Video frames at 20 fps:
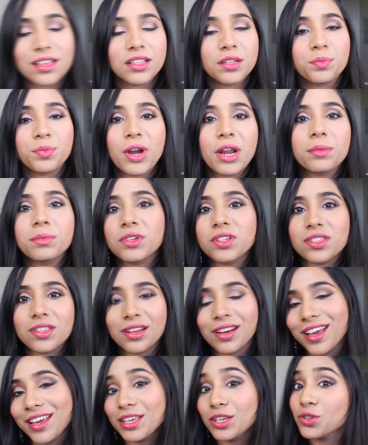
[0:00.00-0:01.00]
are the primers
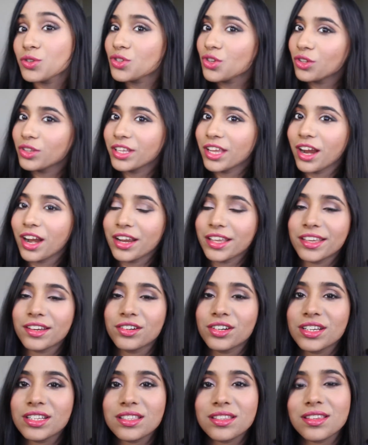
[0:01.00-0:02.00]
that I use on the higher
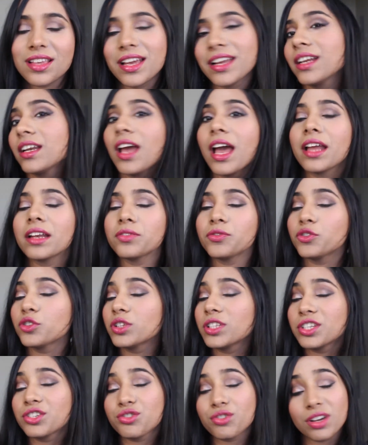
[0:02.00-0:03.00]
end side. And for
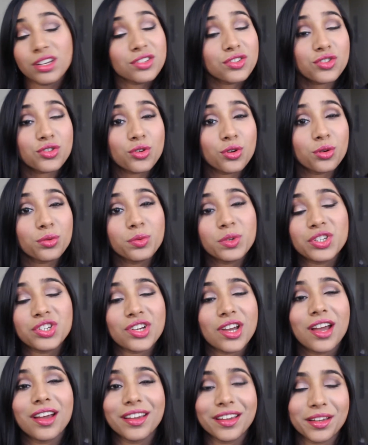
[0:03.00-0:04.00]
the drugstore, which
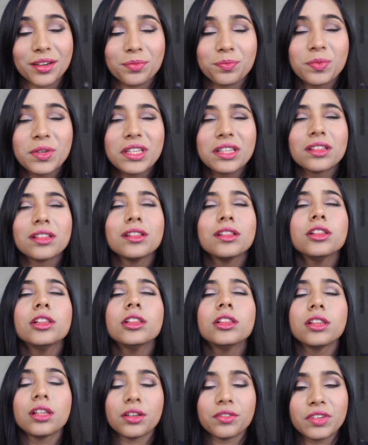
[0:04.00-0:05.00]
I've been
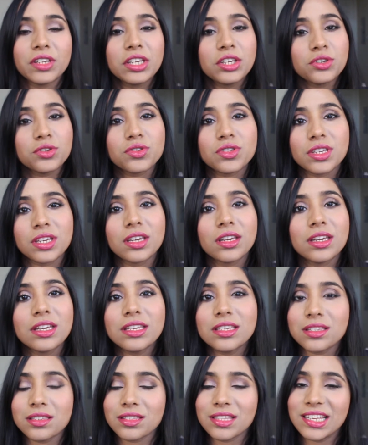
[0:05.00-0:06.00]
loving using,
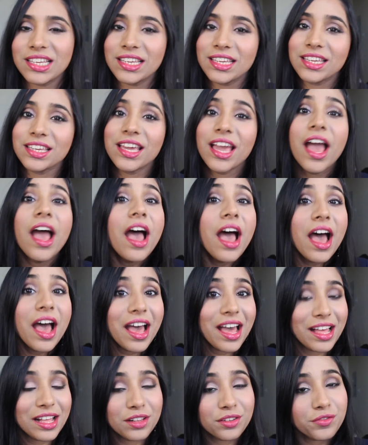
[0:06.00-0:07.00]
is the
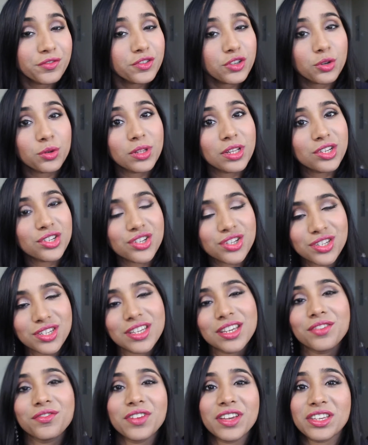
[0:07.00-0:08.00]
e.l.f. Tone
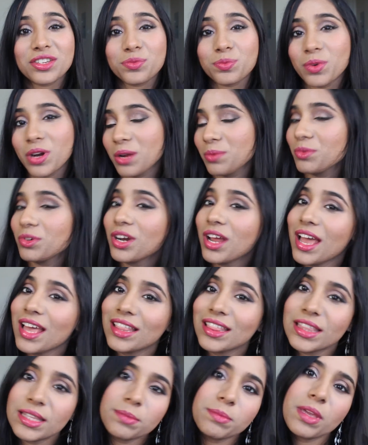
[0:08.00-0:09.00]
Adjusting Face Primer
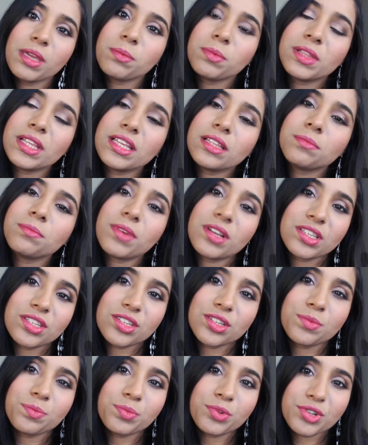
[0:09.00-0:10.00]
and the Maybelline
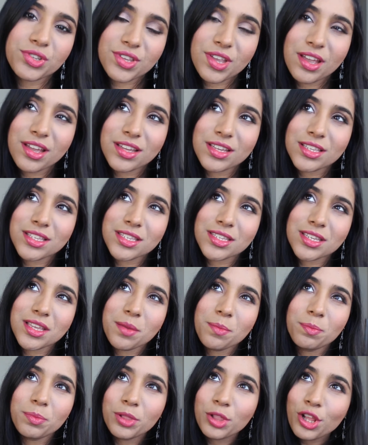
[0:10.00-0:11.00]
Master Precise
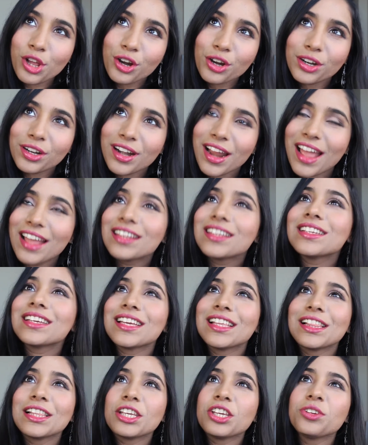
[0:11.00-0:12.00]
Blur and
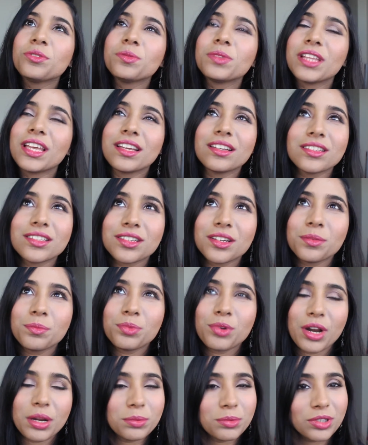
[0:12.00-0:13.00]
Illuminate
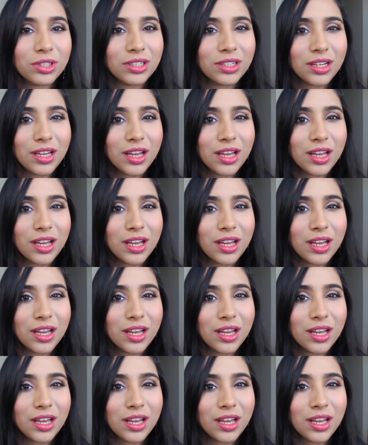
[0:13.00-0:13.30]
Primer.